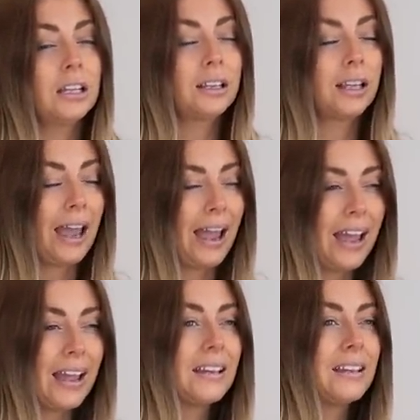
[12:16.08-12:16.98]

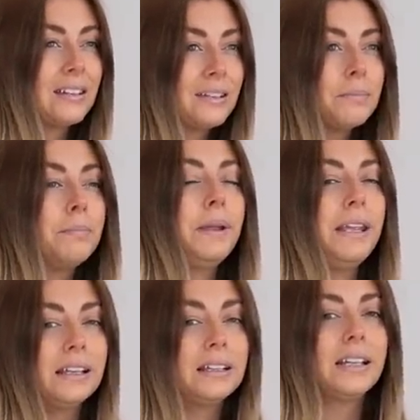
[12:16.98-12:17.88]
can
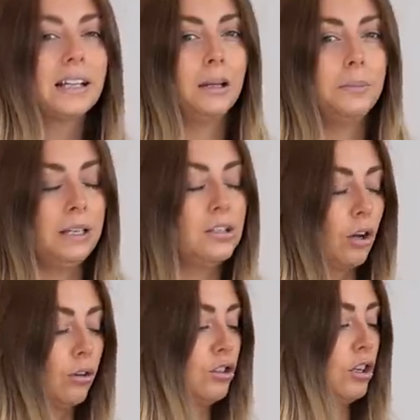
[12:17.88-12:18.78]
be a little bit
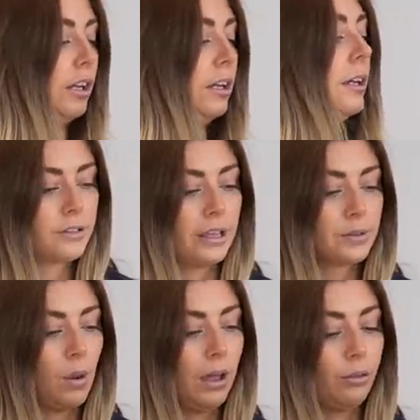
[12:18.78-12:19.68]
dodgy. So
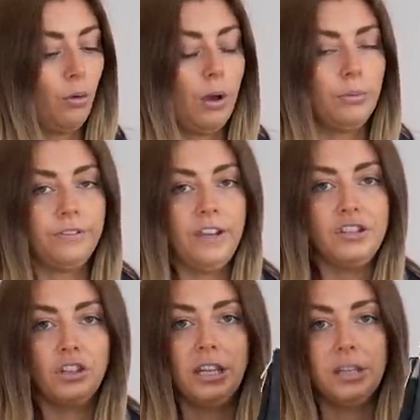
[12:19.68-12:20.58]
that's why I thought I would
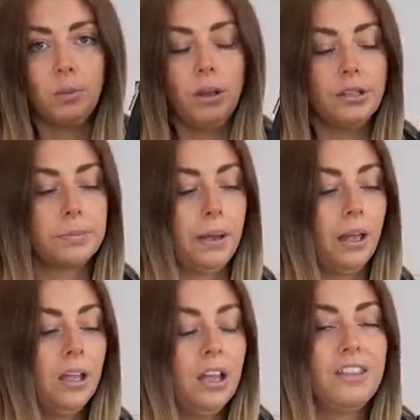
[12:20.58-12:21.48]
feature these ones.
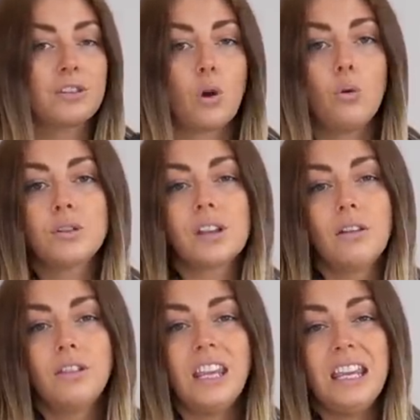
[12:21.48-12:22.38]
But there's
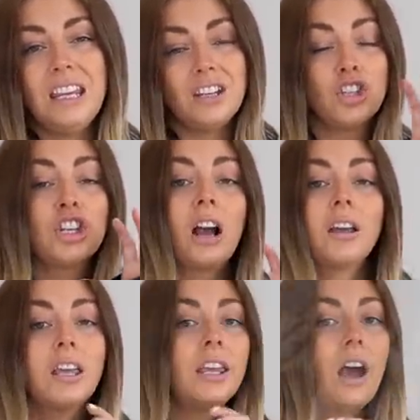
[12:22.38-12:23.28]
also the
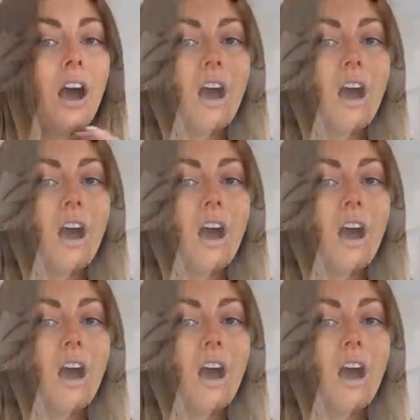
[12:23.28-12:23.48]
chunkier